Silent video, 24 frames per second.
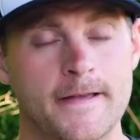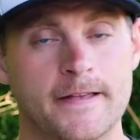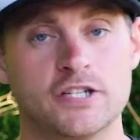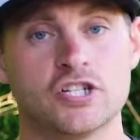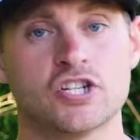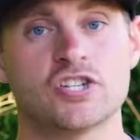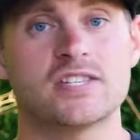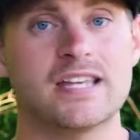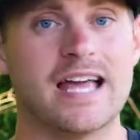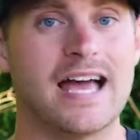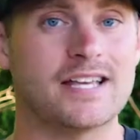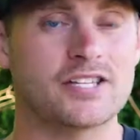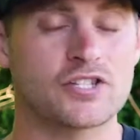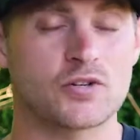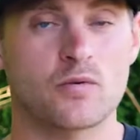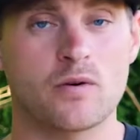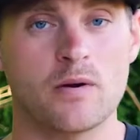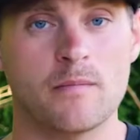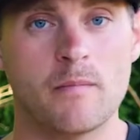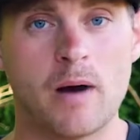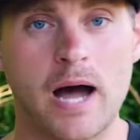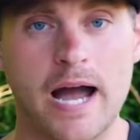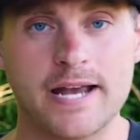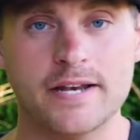just as a
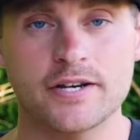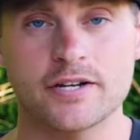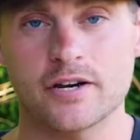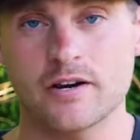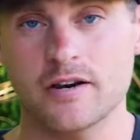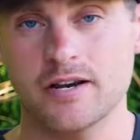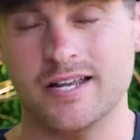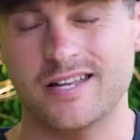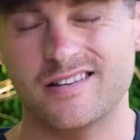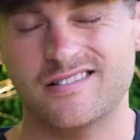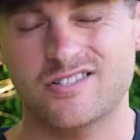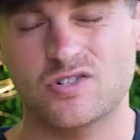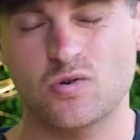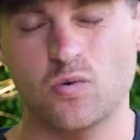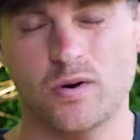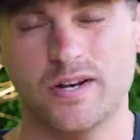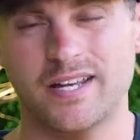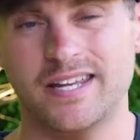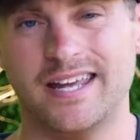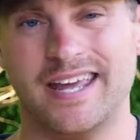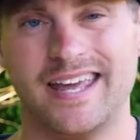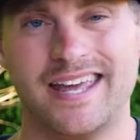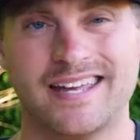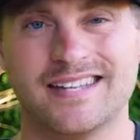reminder, in
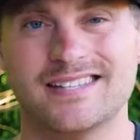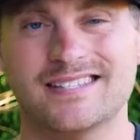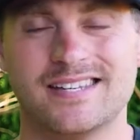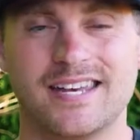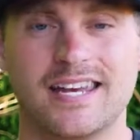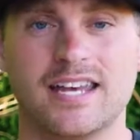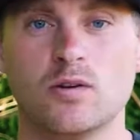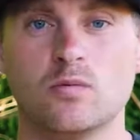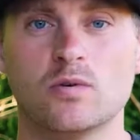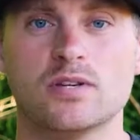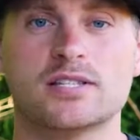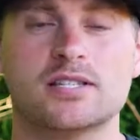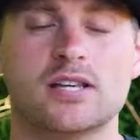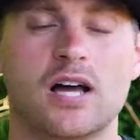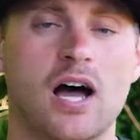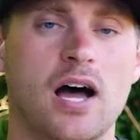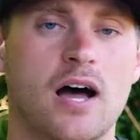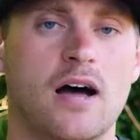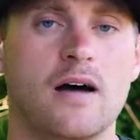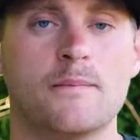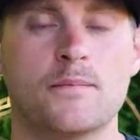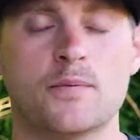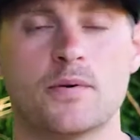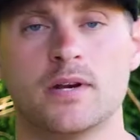2018, we
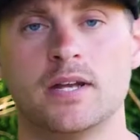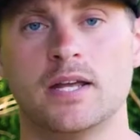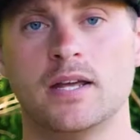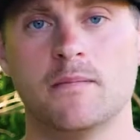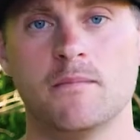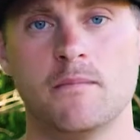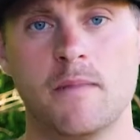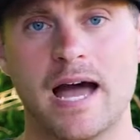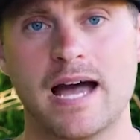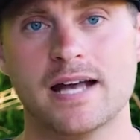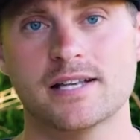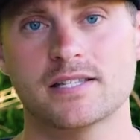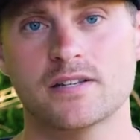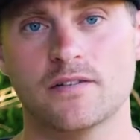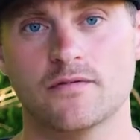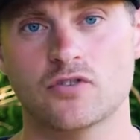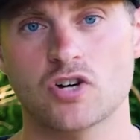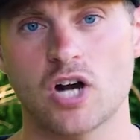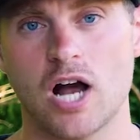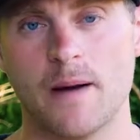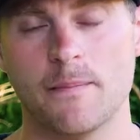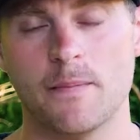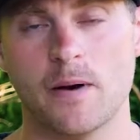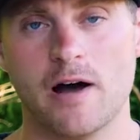saw a pretty massive
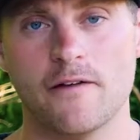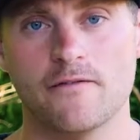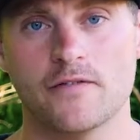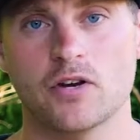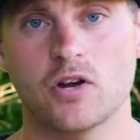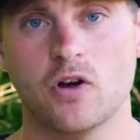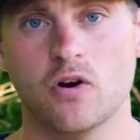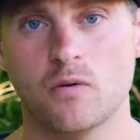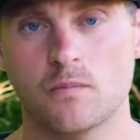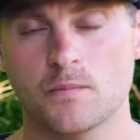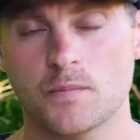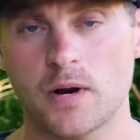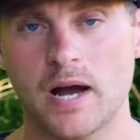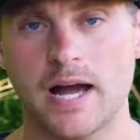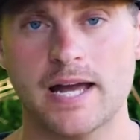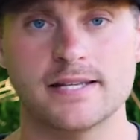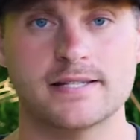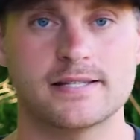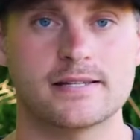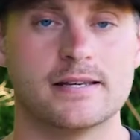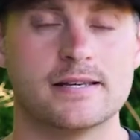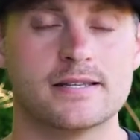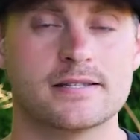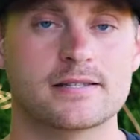drop-off in home
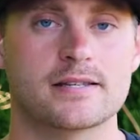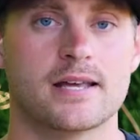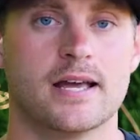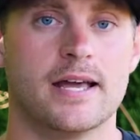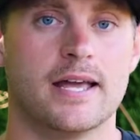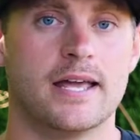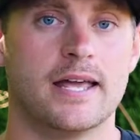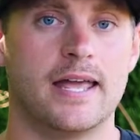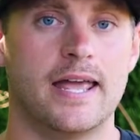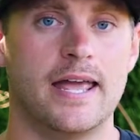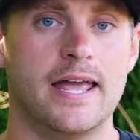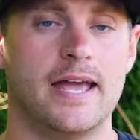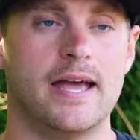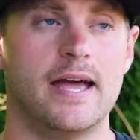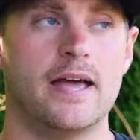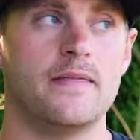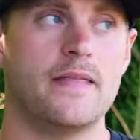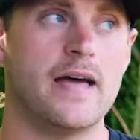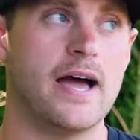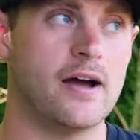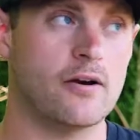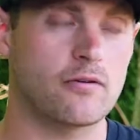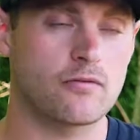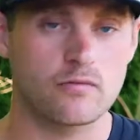prices,
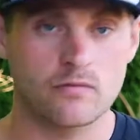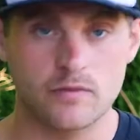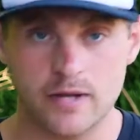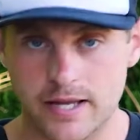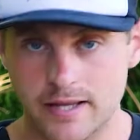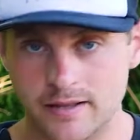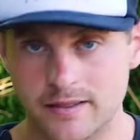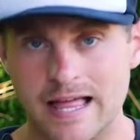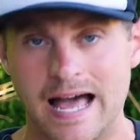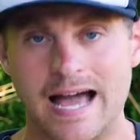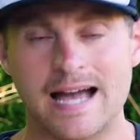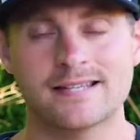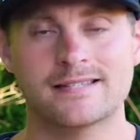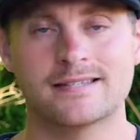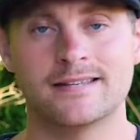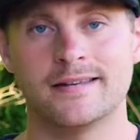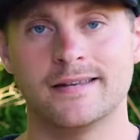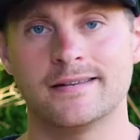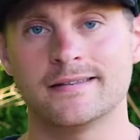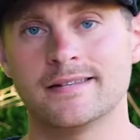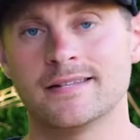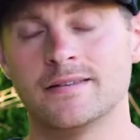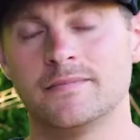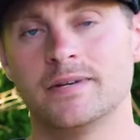and that lasted
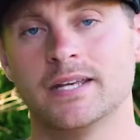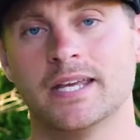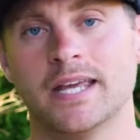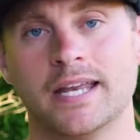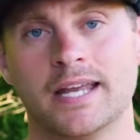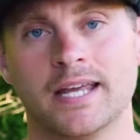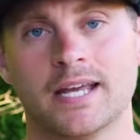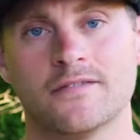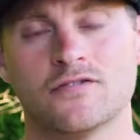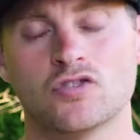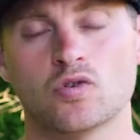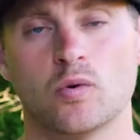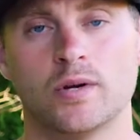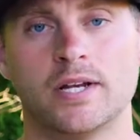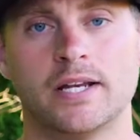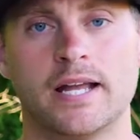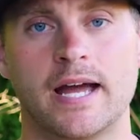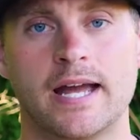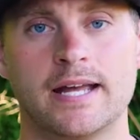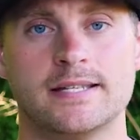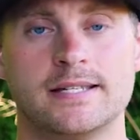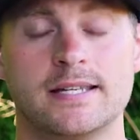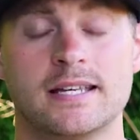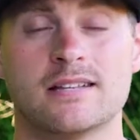into the beginning of
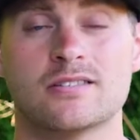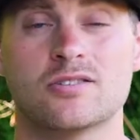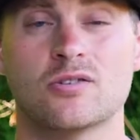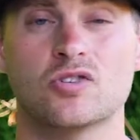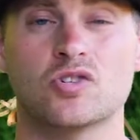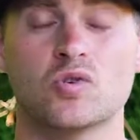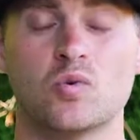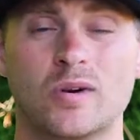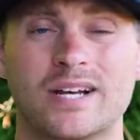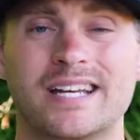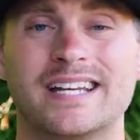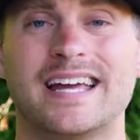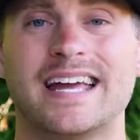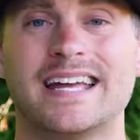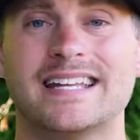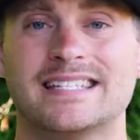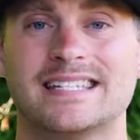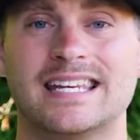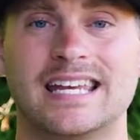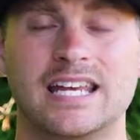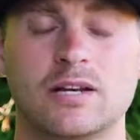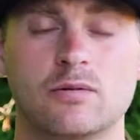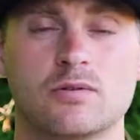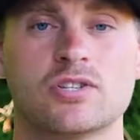2019. So
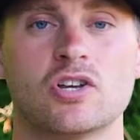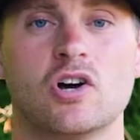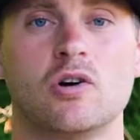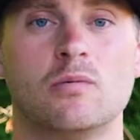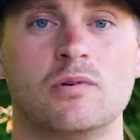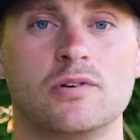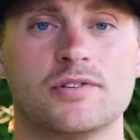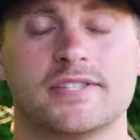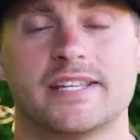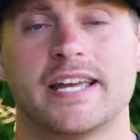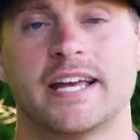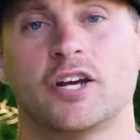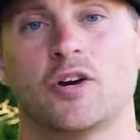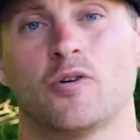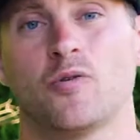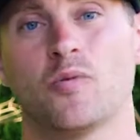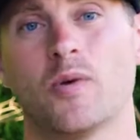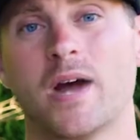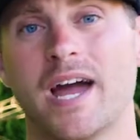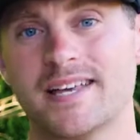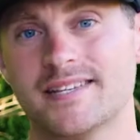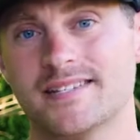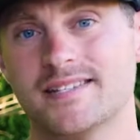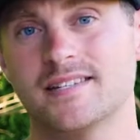2019 was almost like a
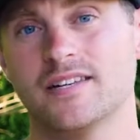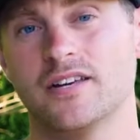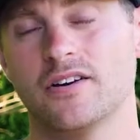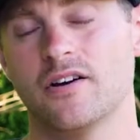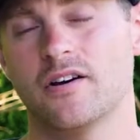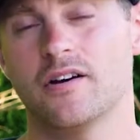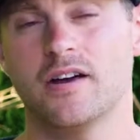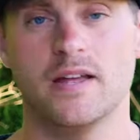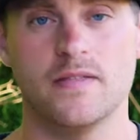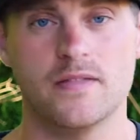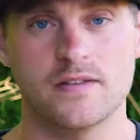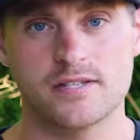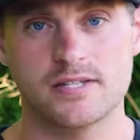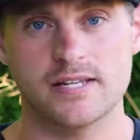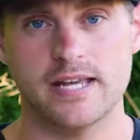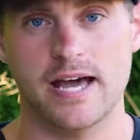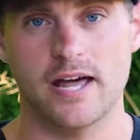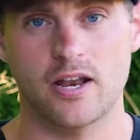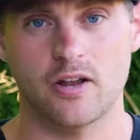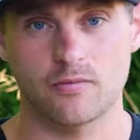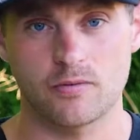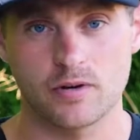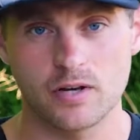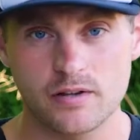rest year in the
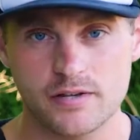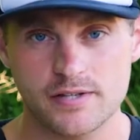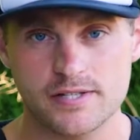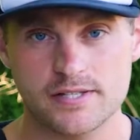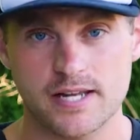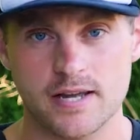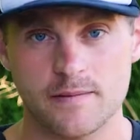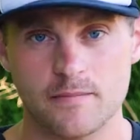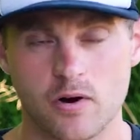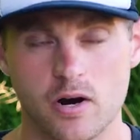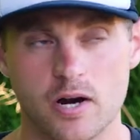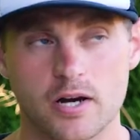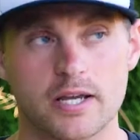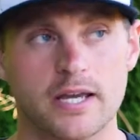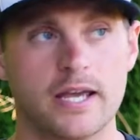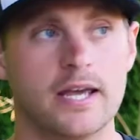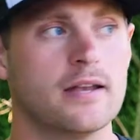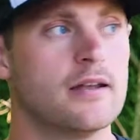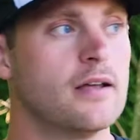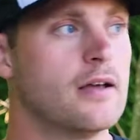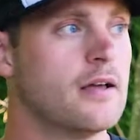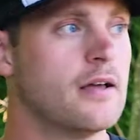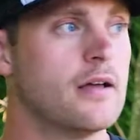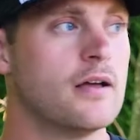Seattle real estate market.